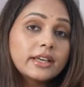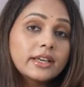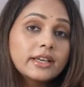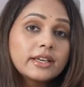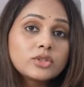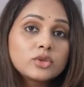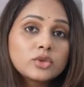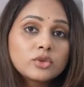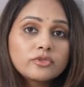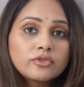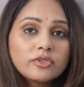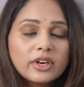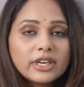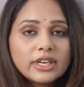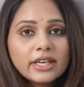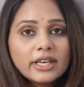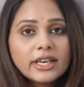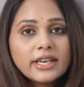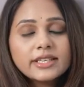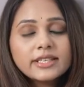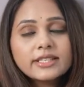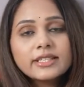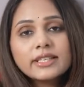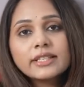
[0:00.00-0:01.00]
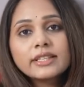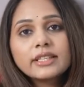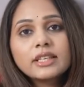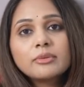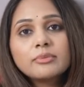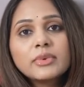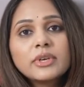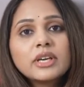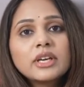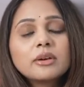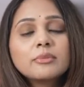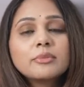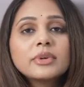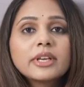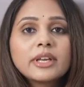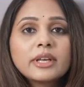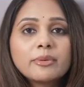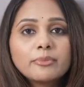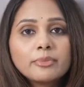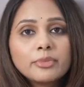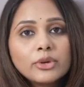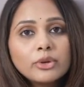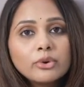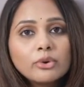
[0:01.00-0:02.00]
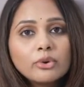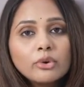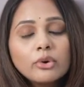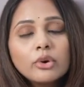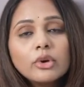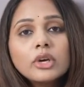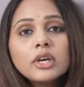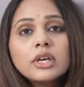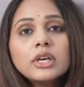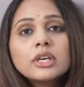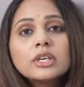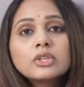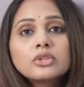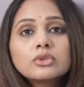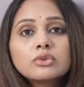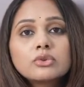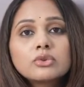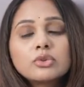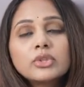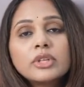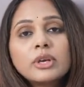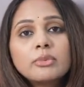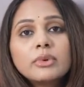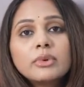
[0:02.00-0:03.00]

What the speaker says: needs to fertilize and then become an embryo. So the